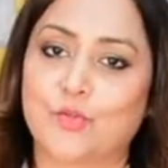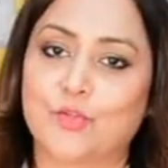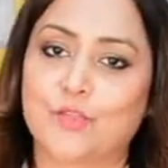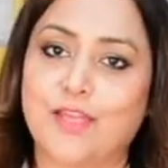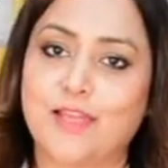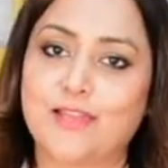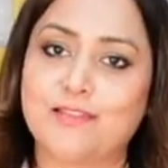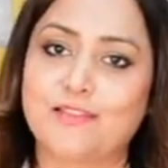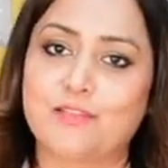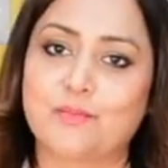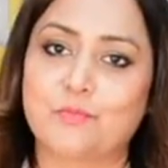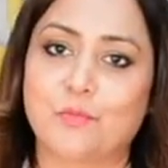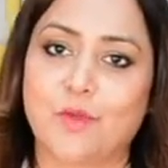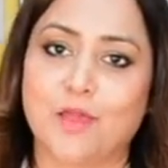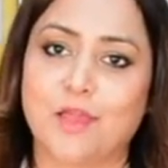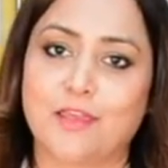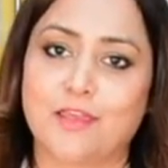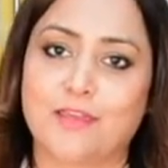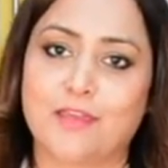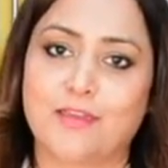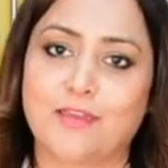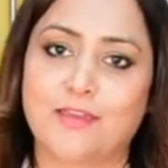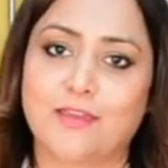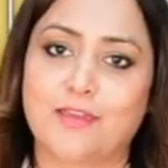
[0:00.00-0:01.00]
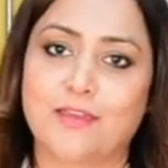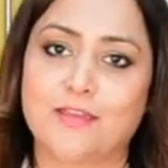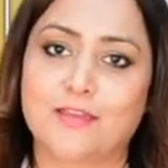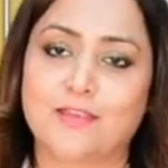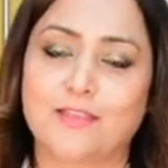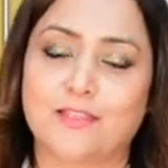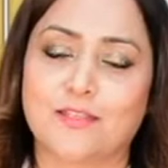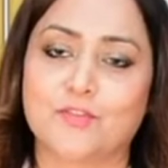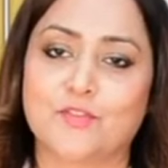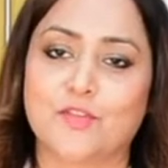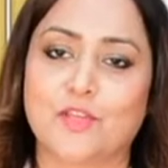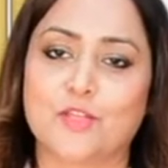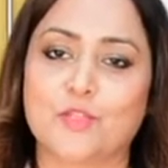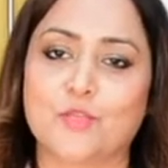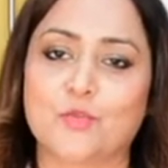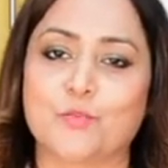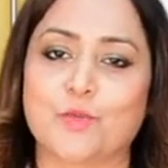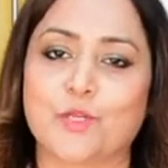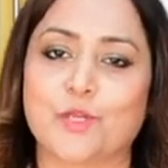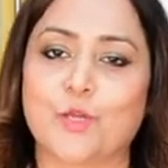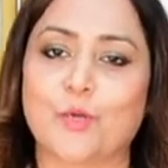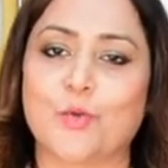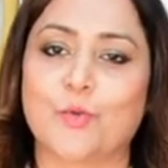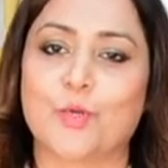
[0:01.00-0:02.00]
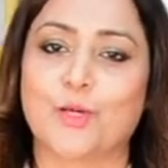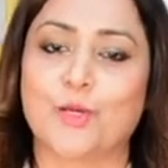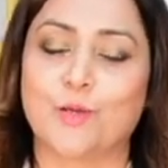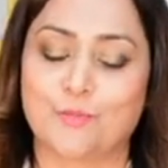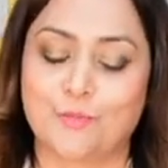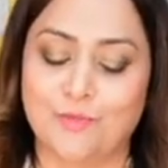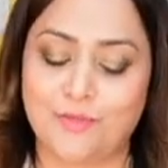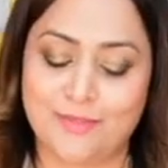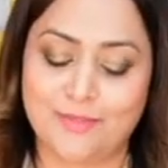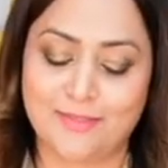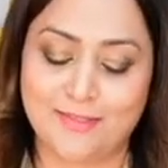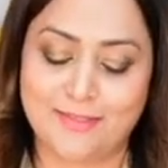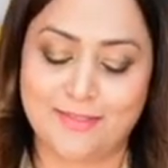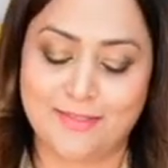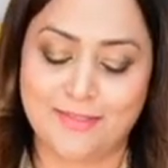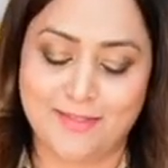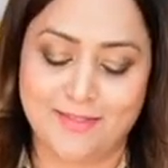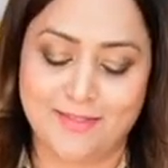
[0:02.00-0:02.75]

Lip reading: that's my sun-dried tomato hummus,